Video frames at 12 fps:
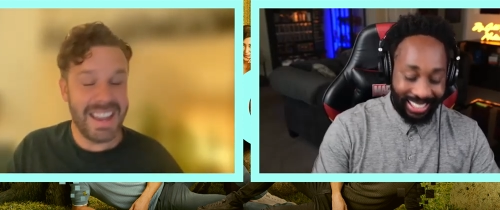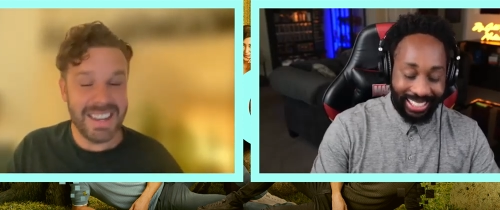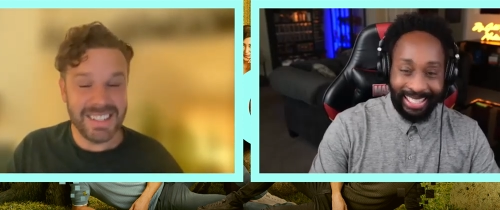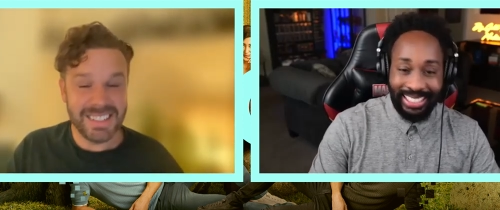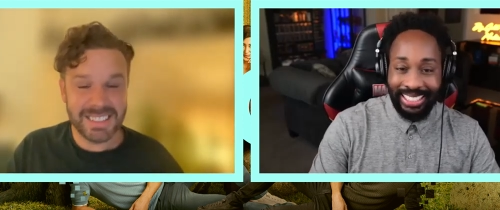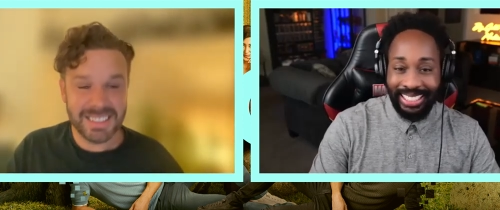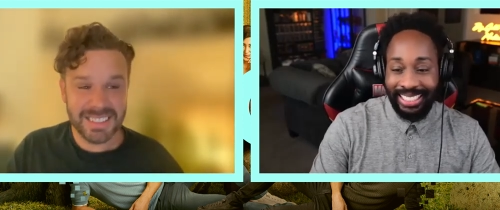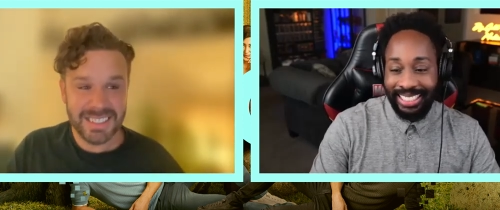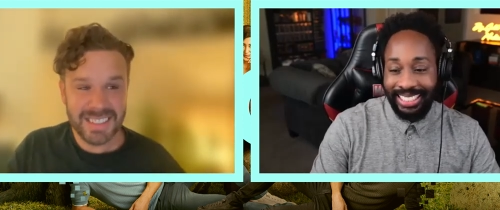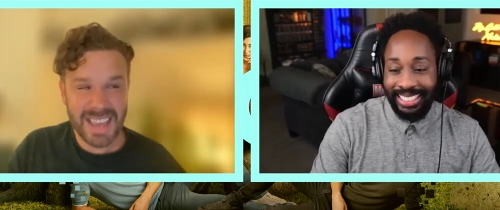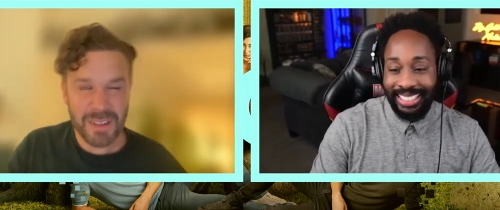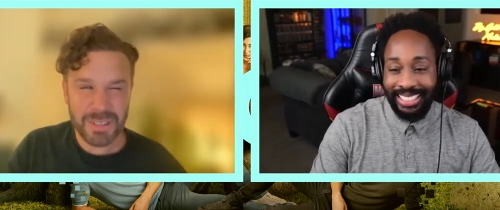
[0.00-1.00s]
Speaker 1: and
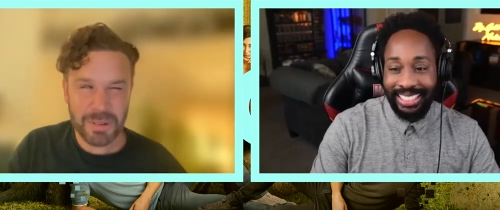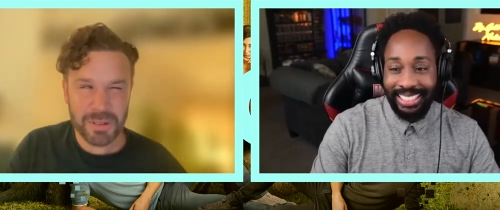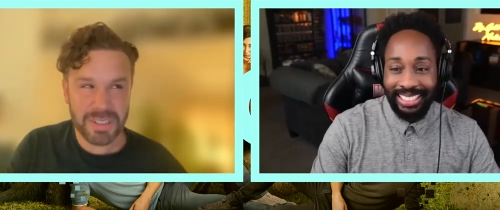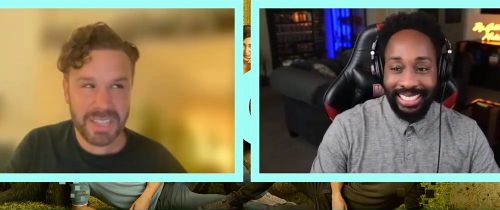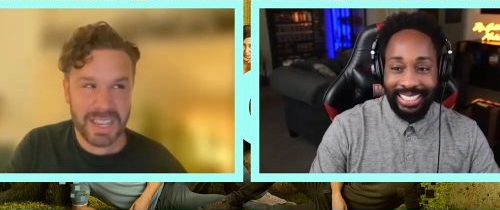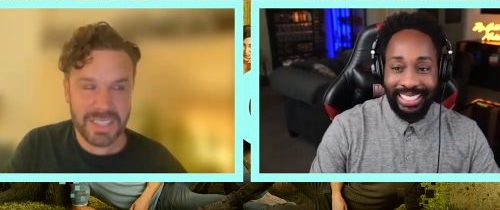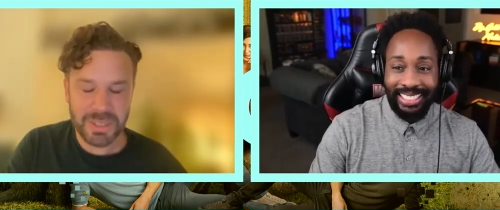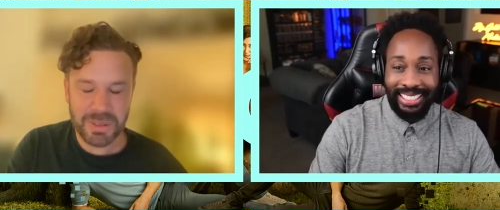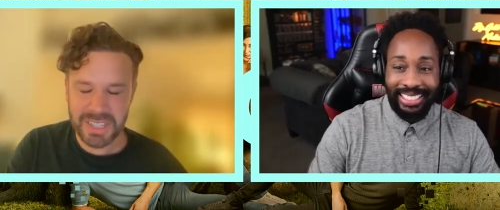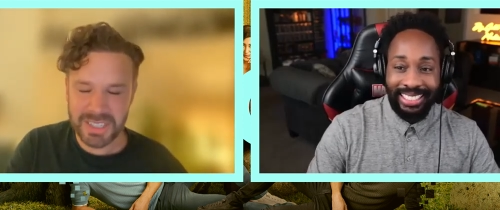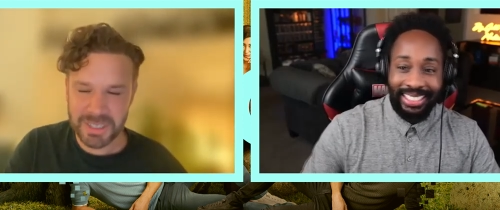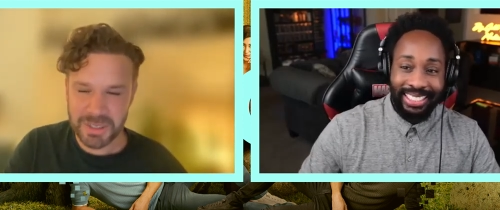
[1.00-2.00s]
that was about, yeah, two
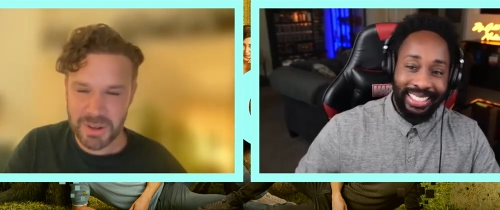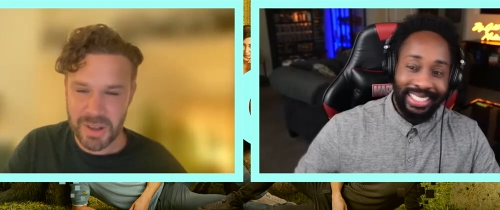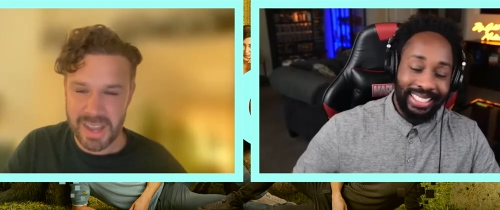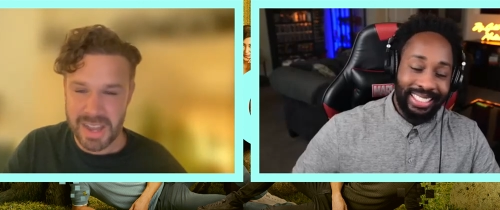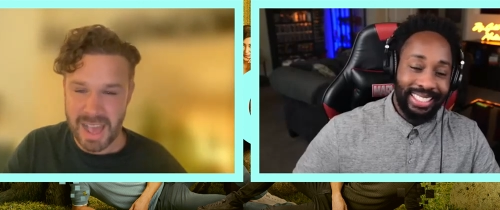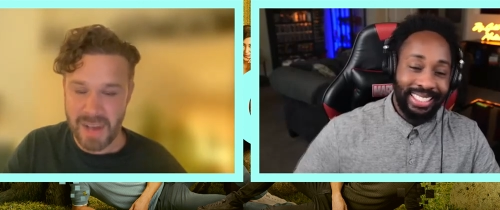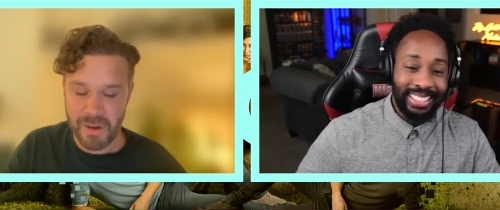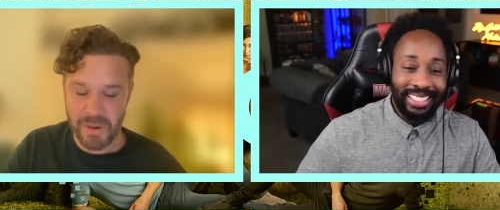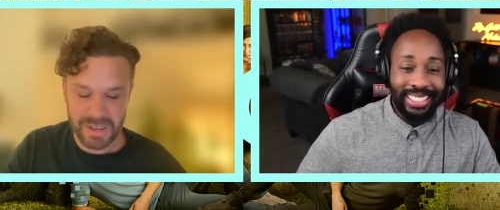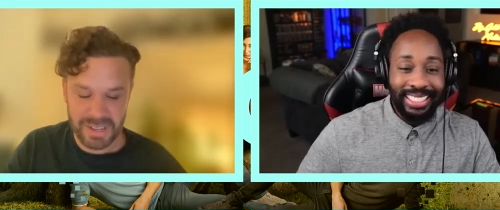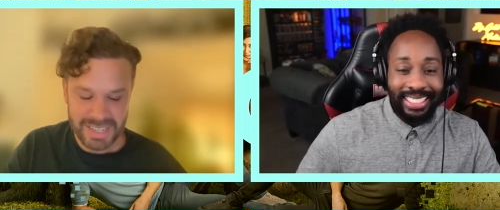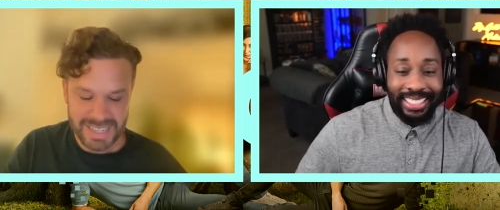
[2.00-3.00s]
years ago. And now,
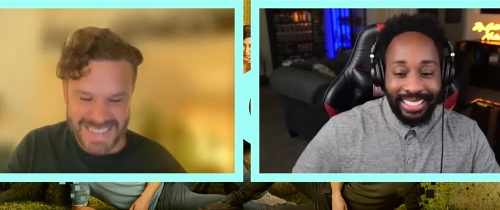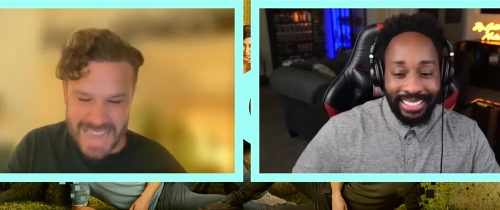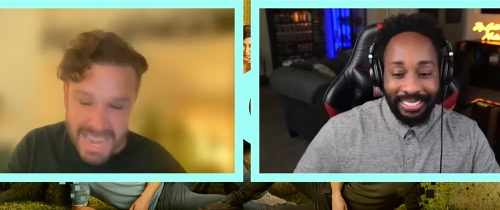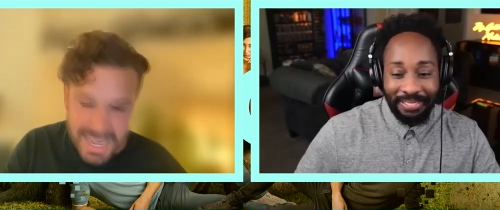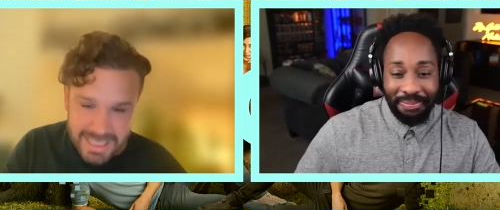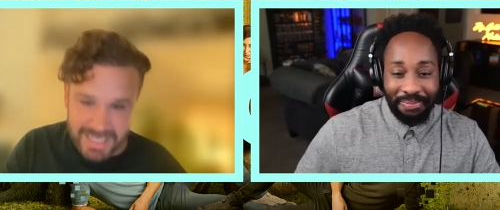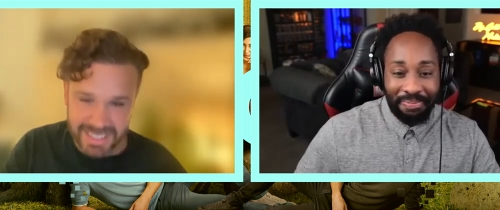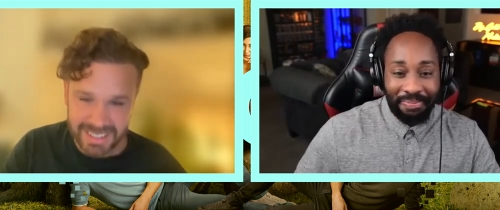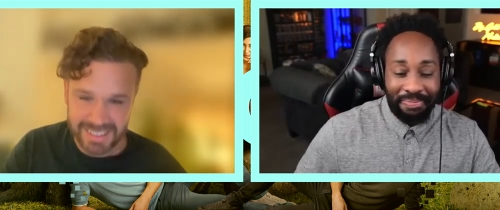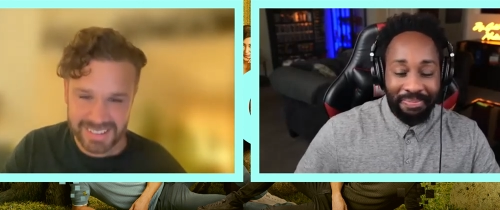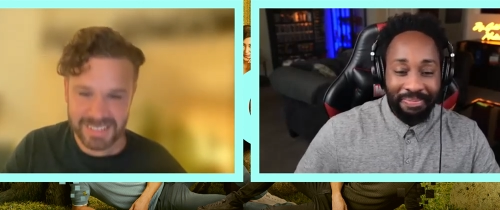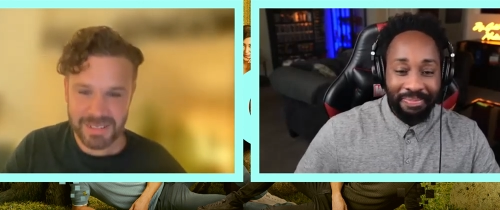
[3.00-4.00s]
nightly,
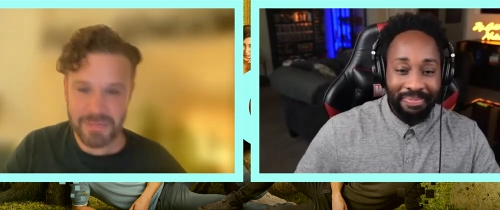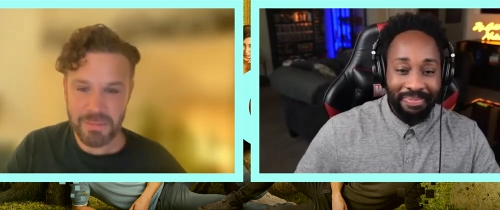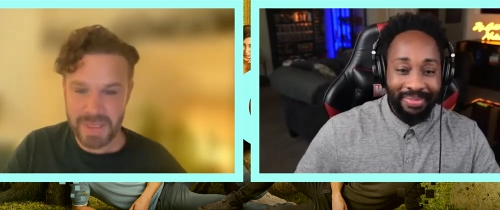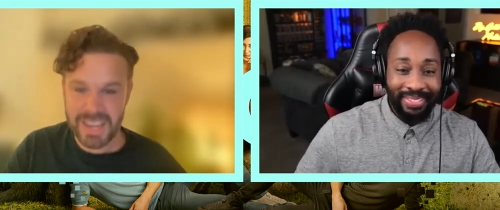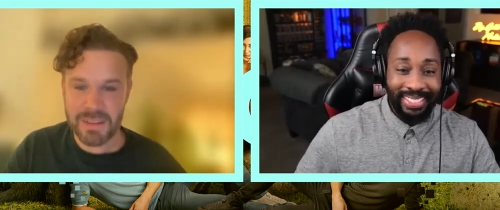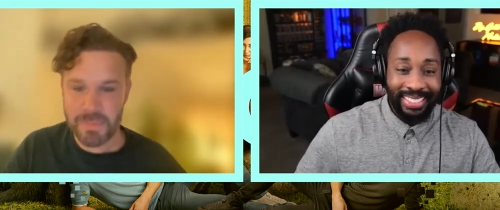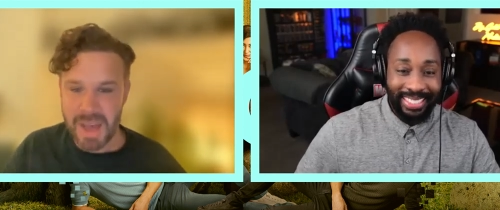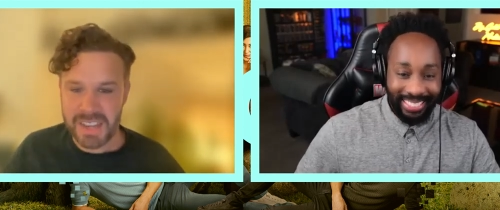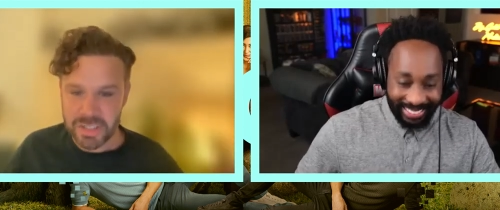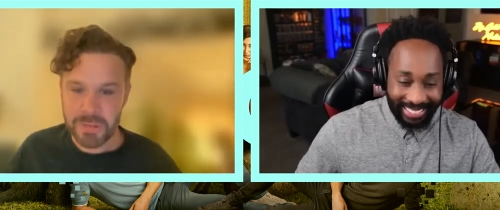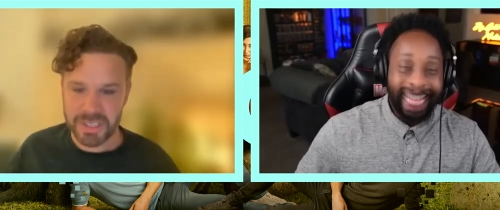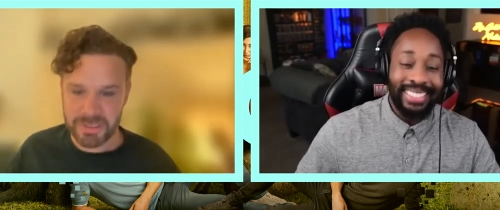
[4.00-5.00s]
me and my
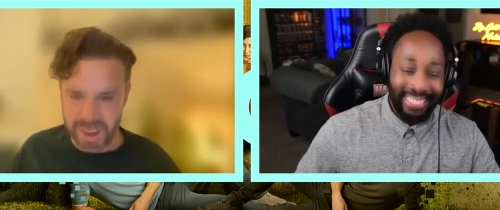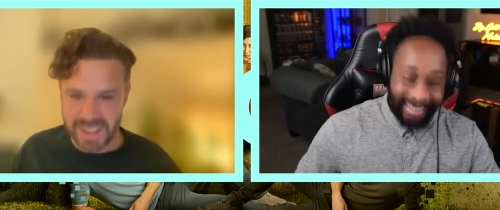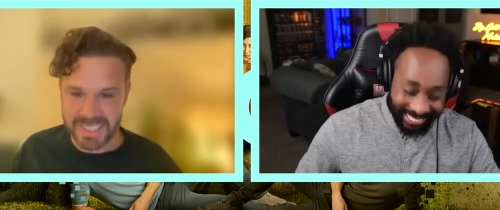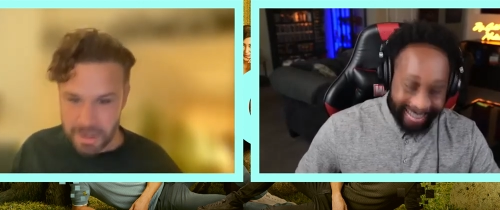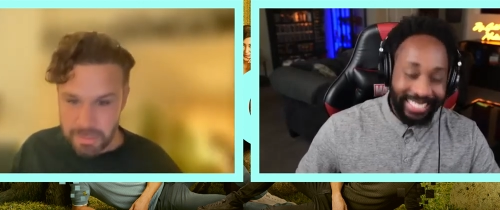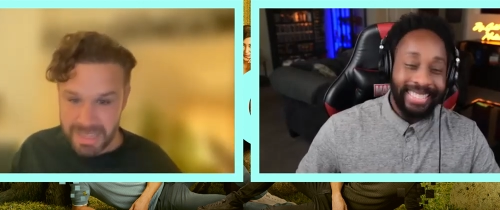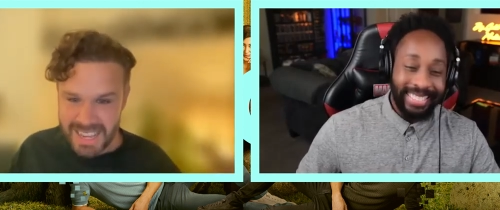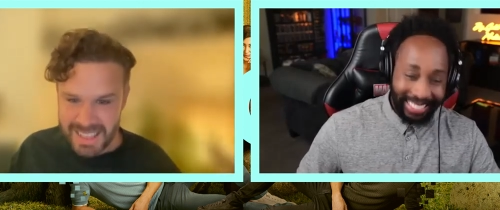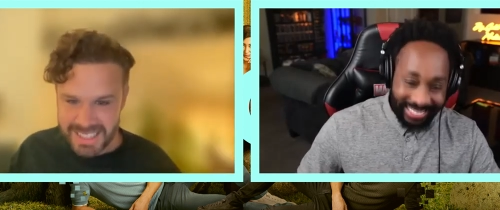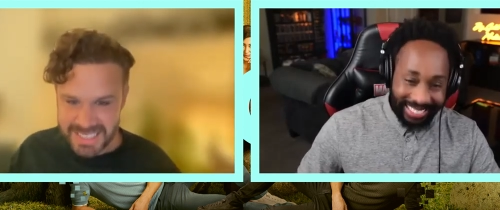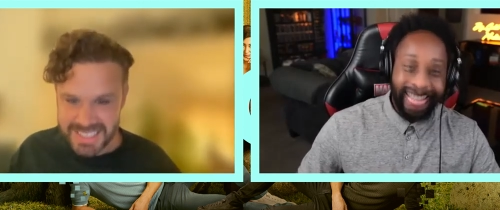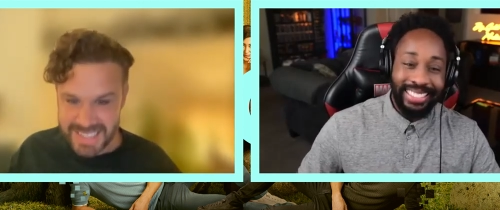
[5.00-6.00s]
two best friends now play
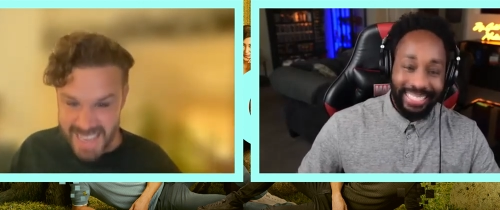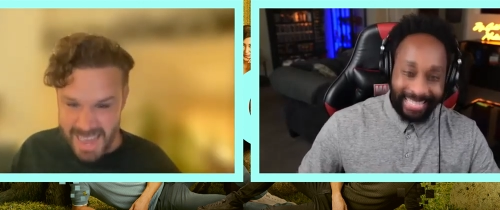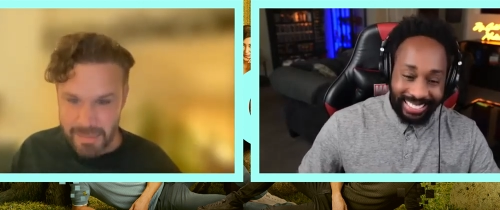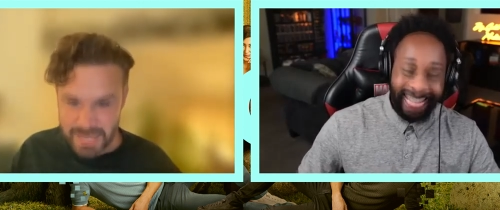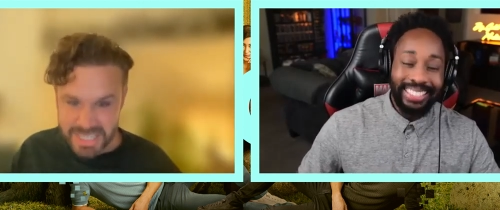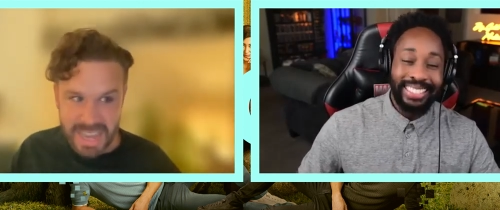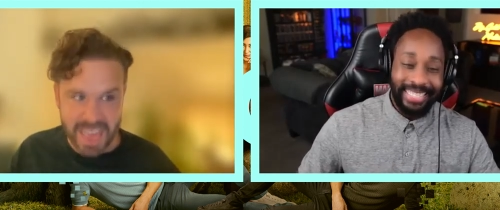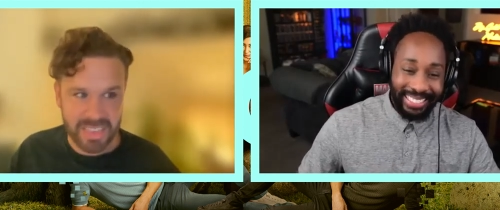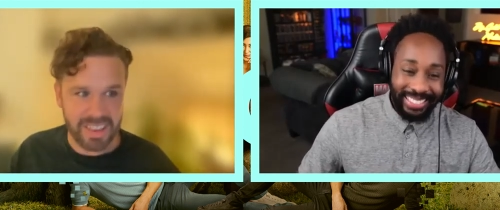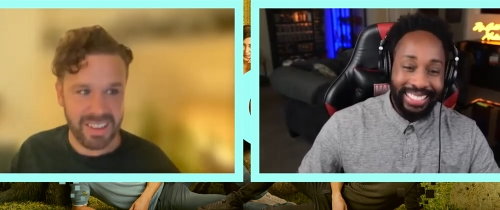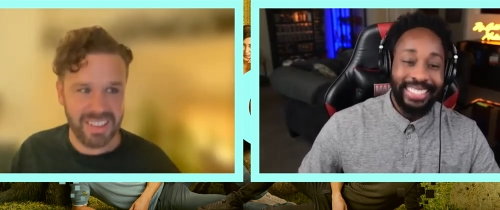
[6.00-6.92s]
this game together